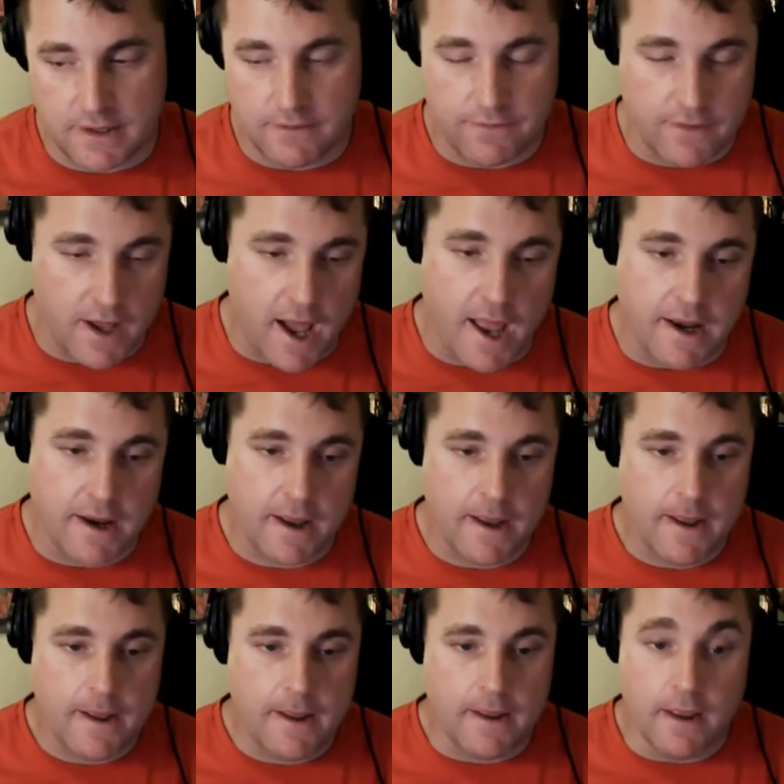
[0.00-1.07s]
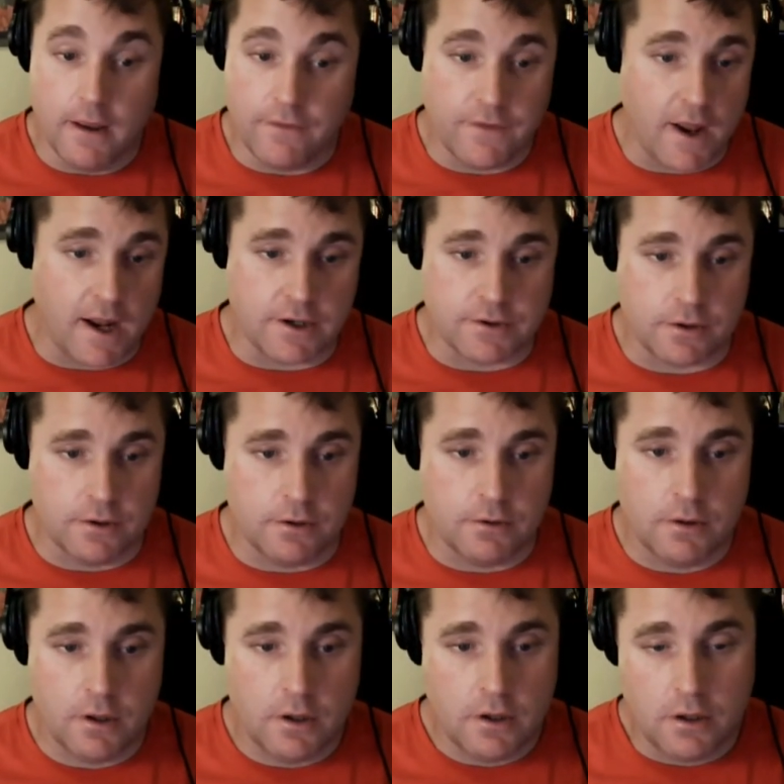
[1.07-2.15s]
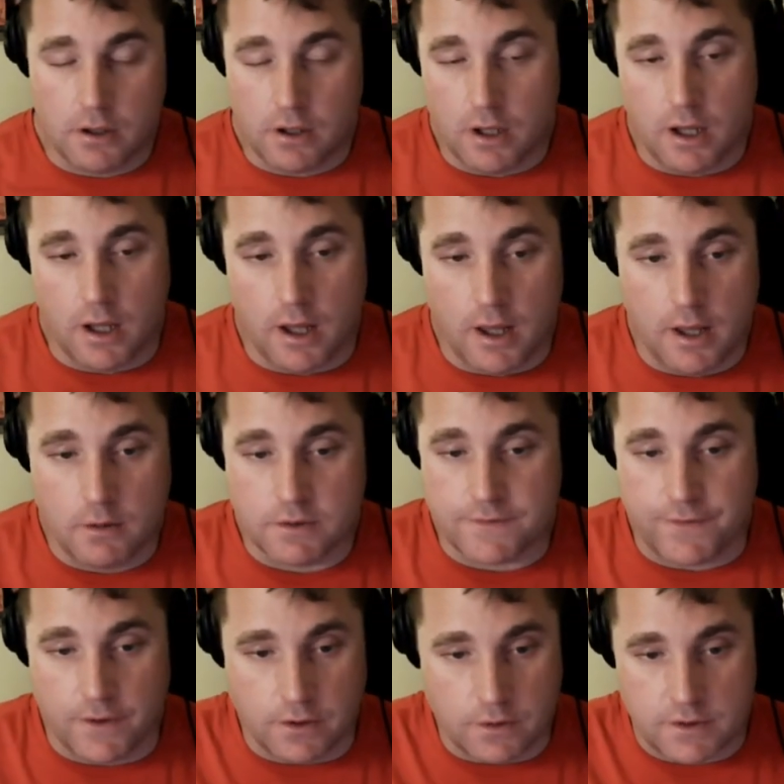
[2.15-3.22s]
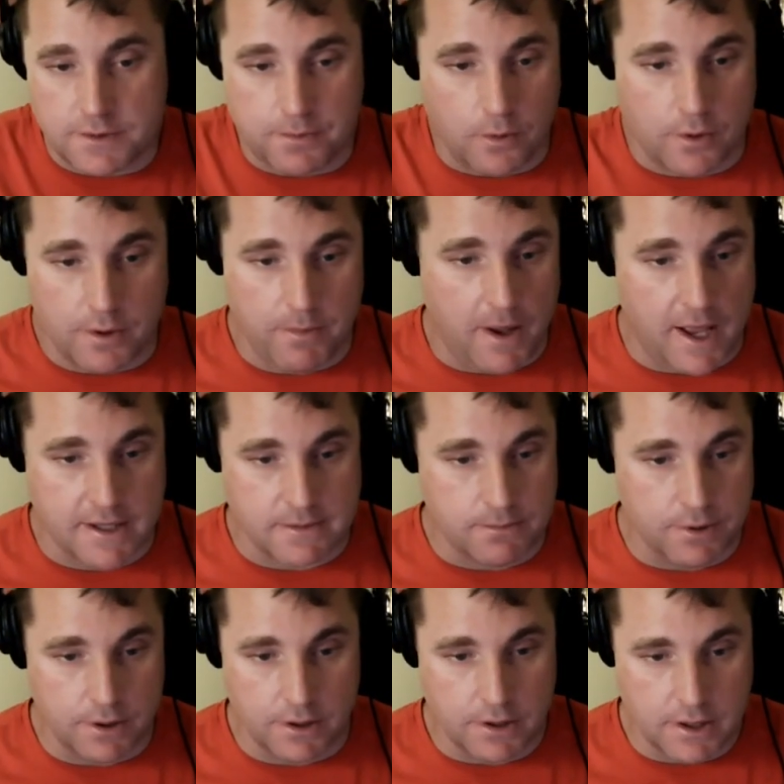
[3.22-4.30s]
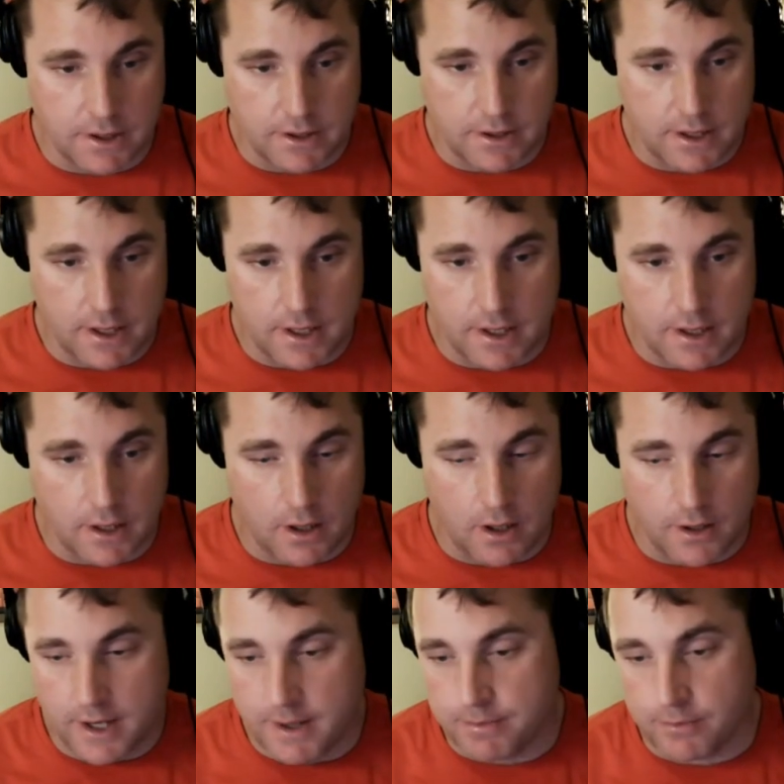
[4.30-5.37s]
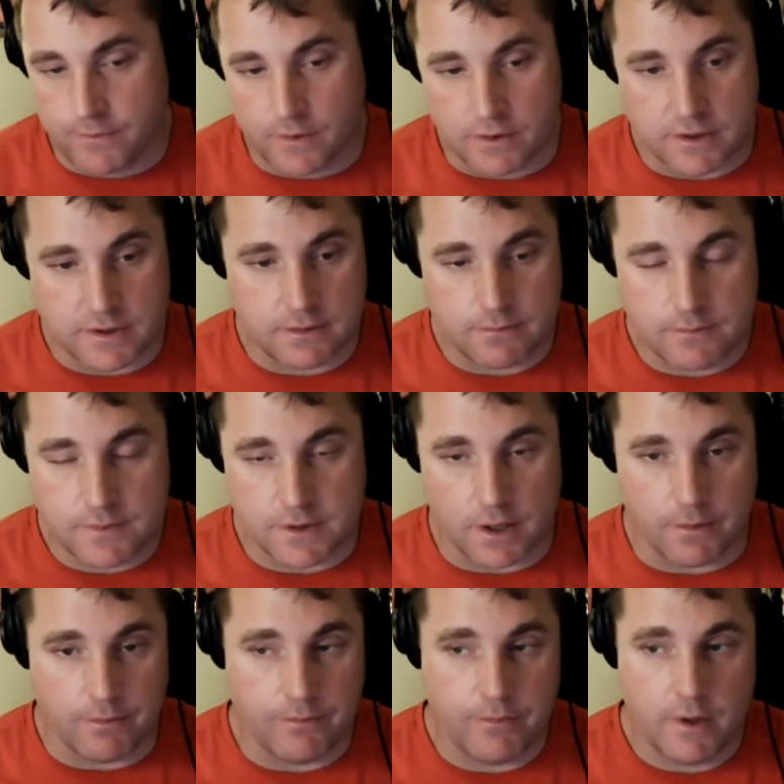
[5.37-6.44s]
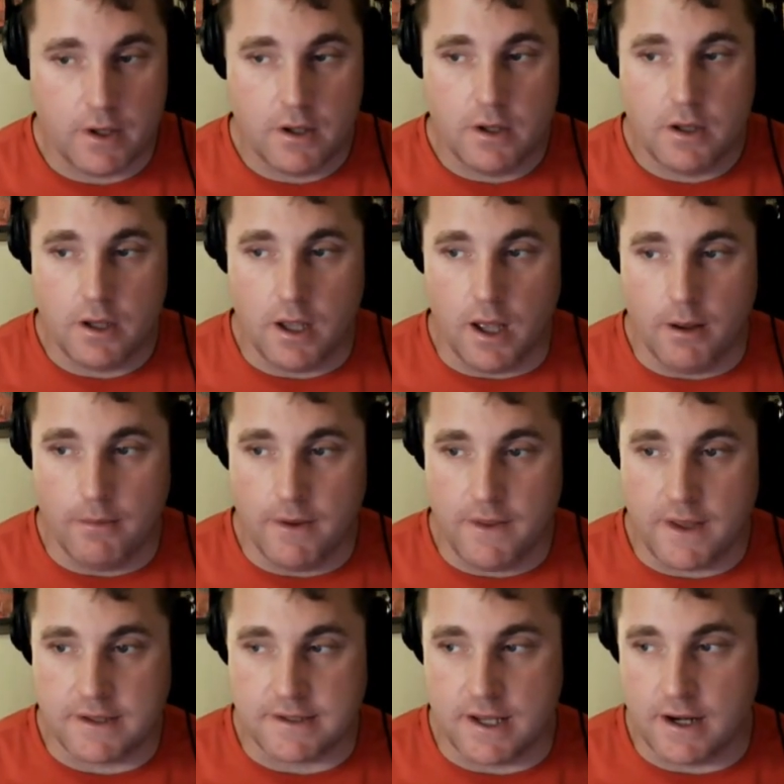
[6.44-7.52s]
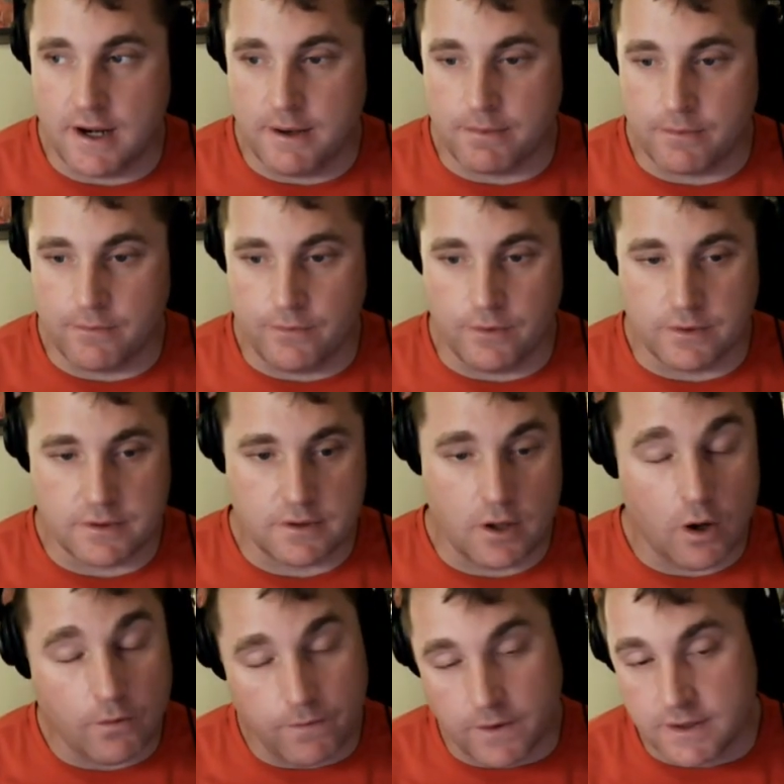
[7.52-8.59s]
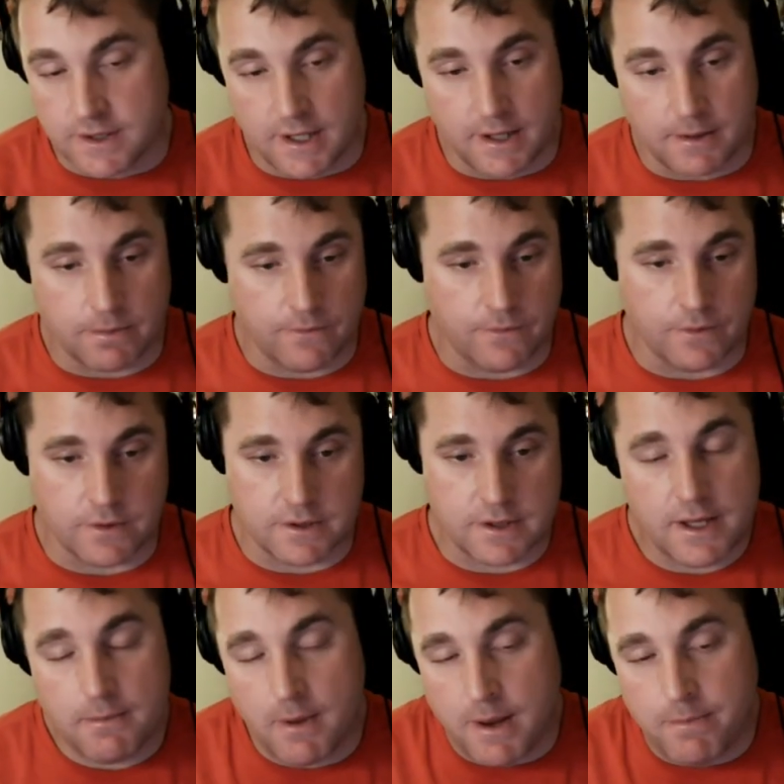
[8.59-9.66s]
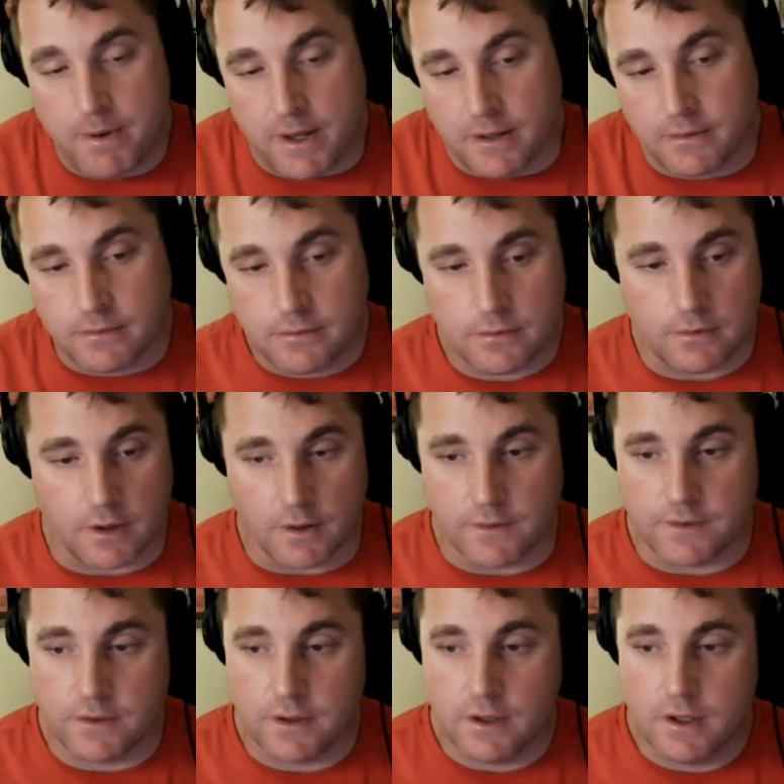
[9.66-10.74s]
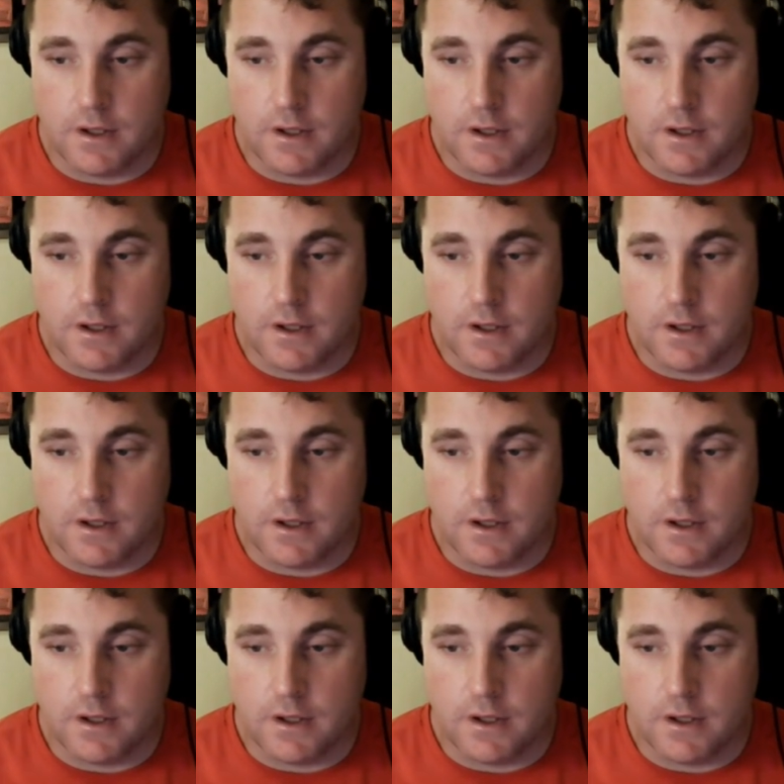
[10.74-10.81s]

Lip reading: If not true, it was fun to explore the possibility on April 1st. So, and that's not an April Fool's. Hopefully it's not an April Fool's. It might be. Who knows?